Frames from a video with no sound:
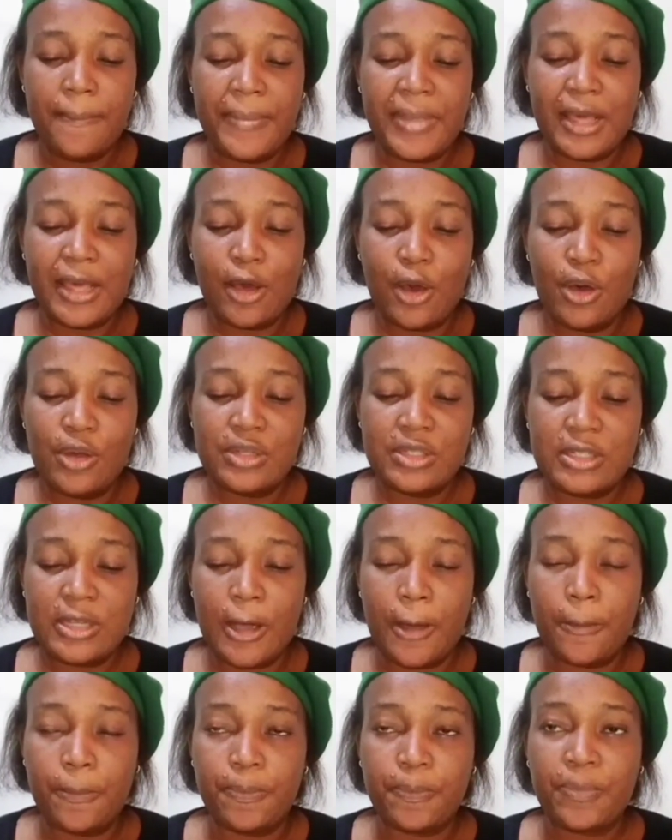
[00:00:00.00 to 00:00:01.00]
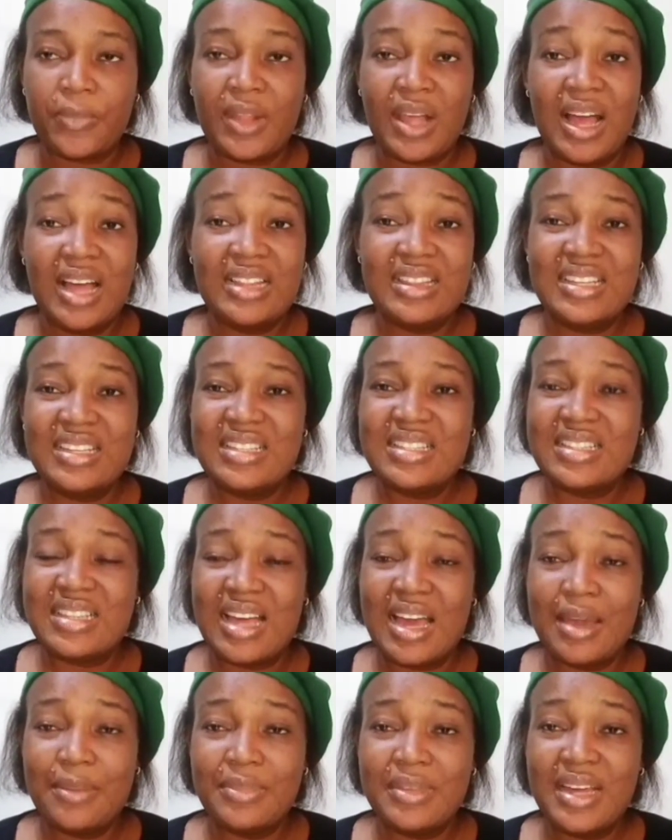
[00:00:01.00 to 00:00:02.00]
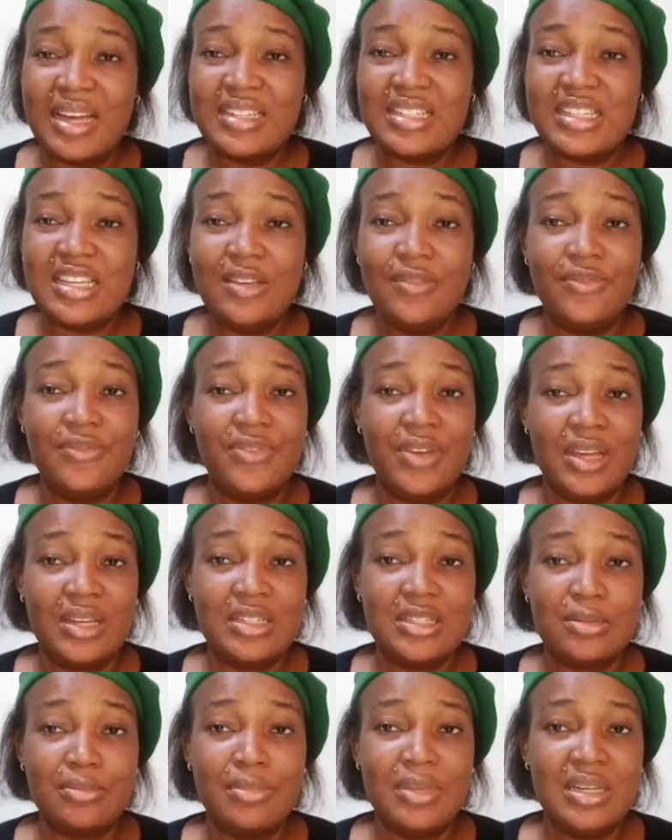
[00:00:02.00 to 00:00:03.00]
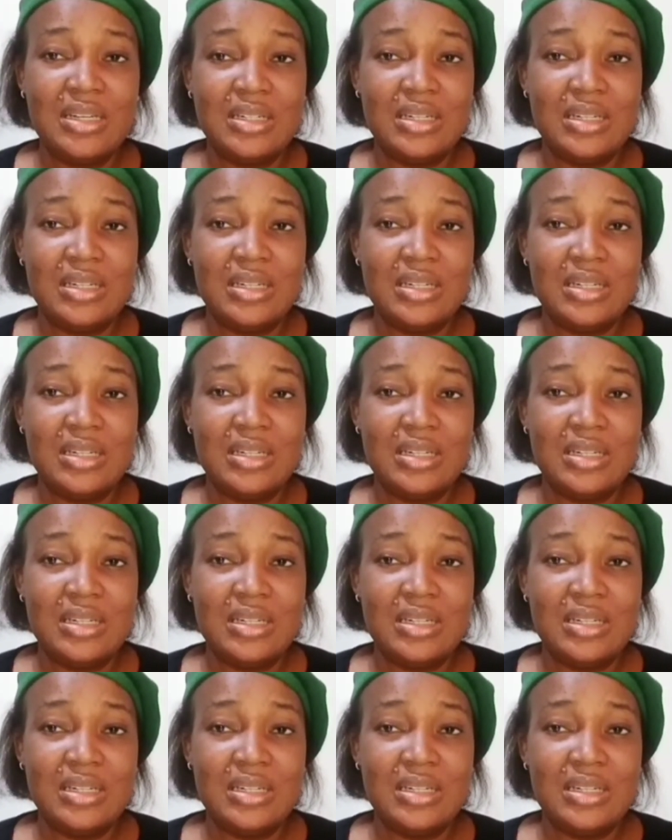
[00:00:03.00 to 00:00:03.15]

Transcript: because at this time that event may